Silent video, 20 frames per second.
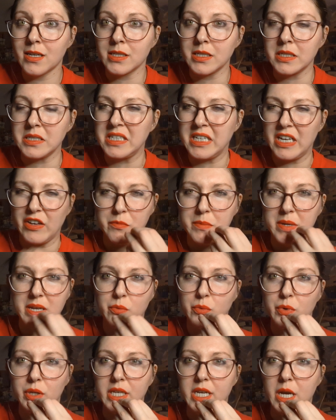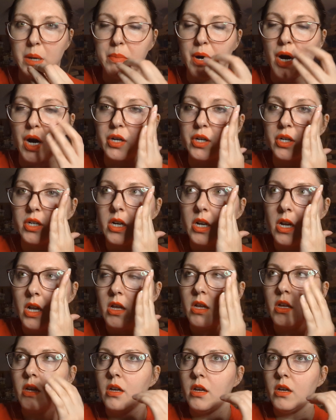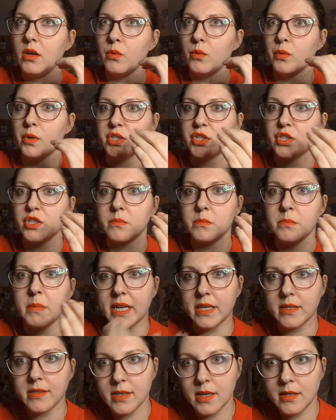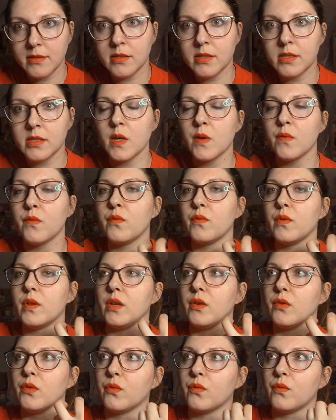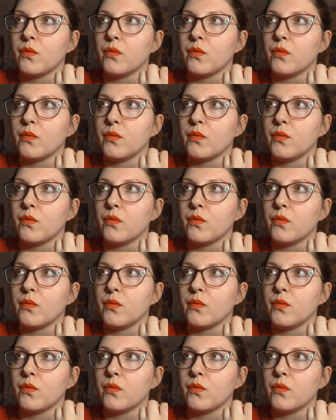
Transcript: It doesn't give me really a pucker, which makes sense if